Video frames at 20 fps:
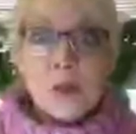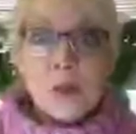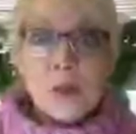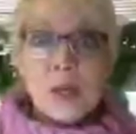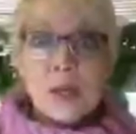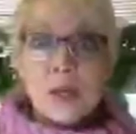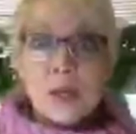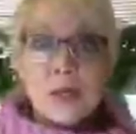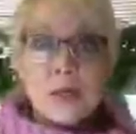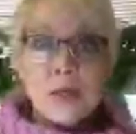
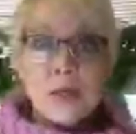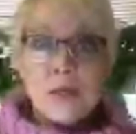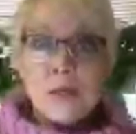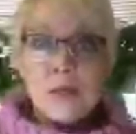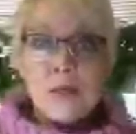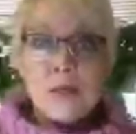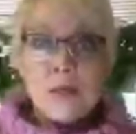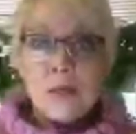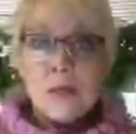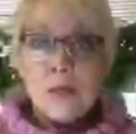
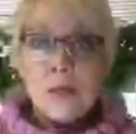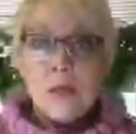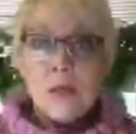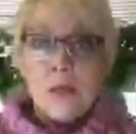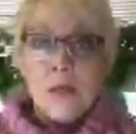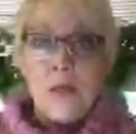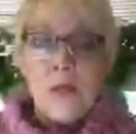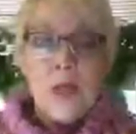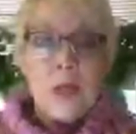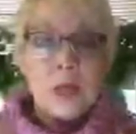because
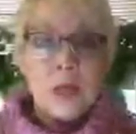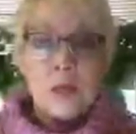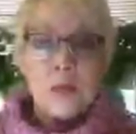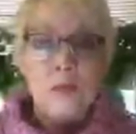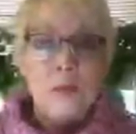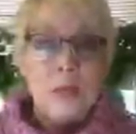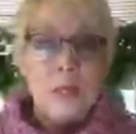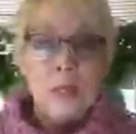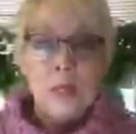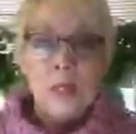
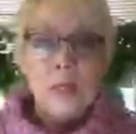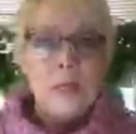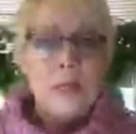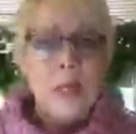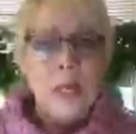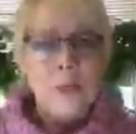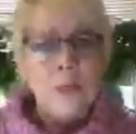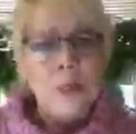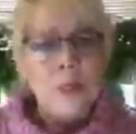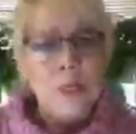my
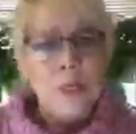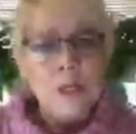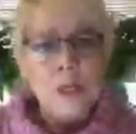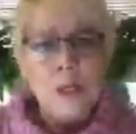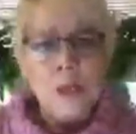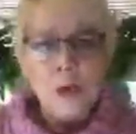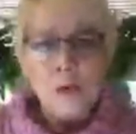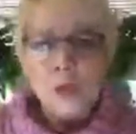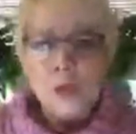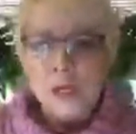camera
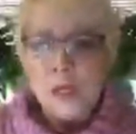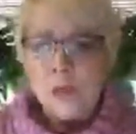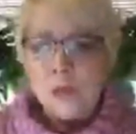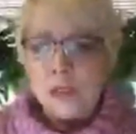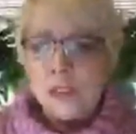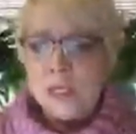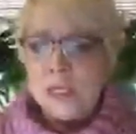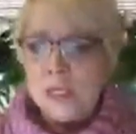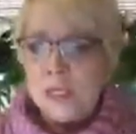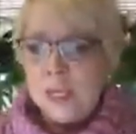didn't know that it
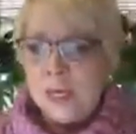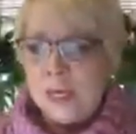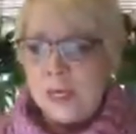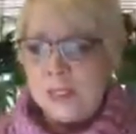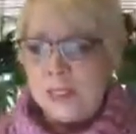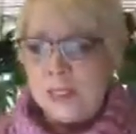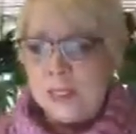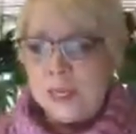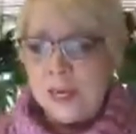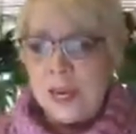was
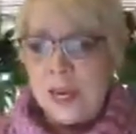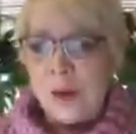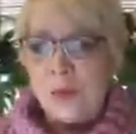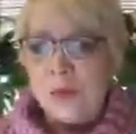inland.